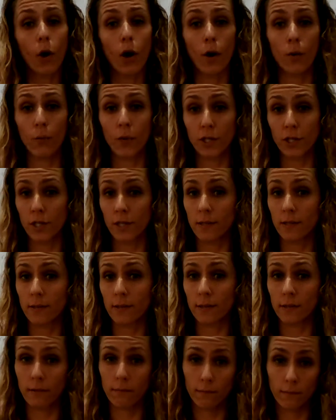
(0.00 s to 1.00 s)
which
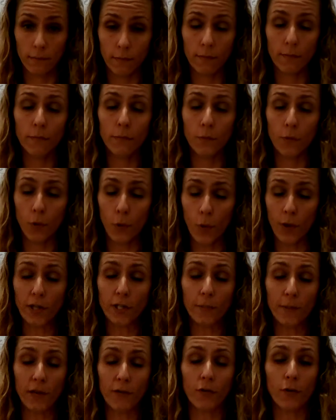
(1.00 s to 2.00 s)
is going to
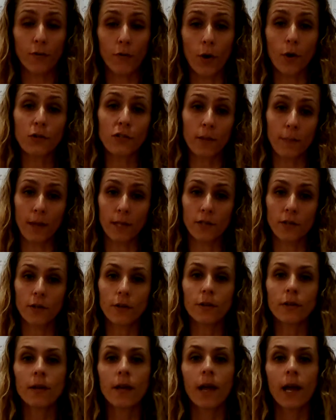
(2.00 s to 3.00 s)
be for fall
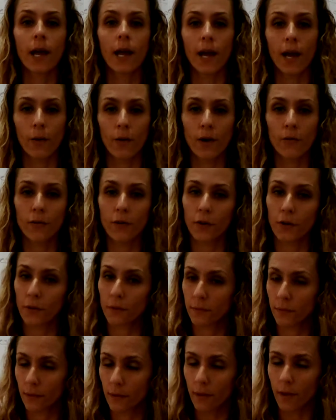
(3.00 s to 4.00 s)
semester.
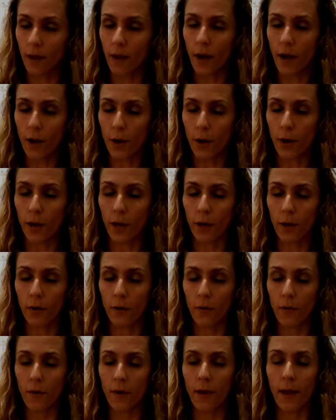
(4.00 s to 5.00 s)
However, I
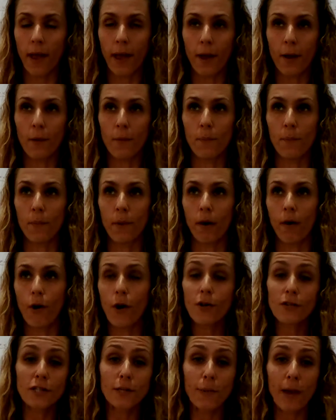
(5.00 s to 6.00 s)
am
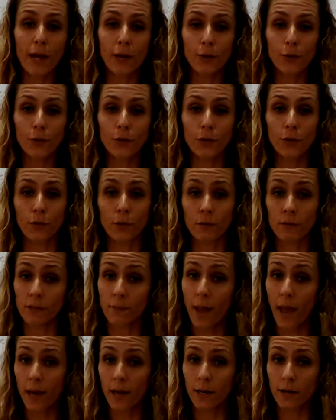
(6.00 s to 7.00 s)
on sabbatical to learn
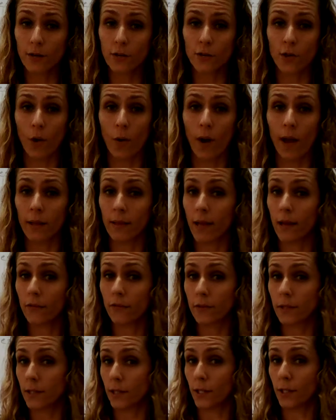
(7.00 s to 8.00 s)
Spanish, so I
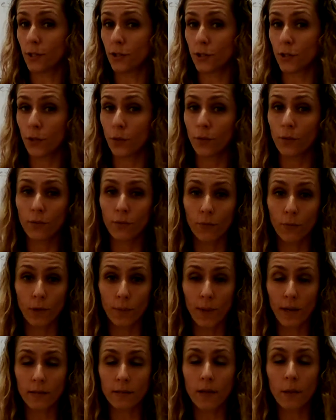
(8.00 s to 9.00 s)
left in June when
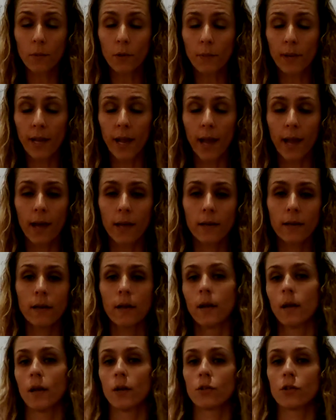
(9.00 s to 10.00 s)
my summer began
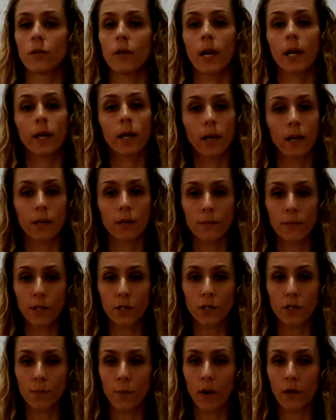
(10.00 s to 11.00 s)
so that I could get as much
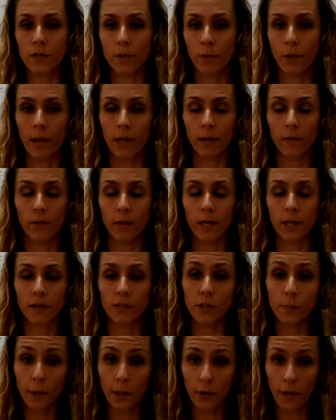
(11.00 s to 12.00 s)
as possible out of the
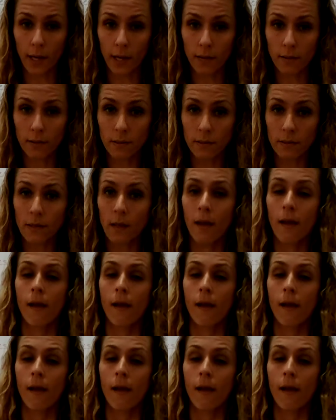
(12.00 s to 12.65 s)
experience.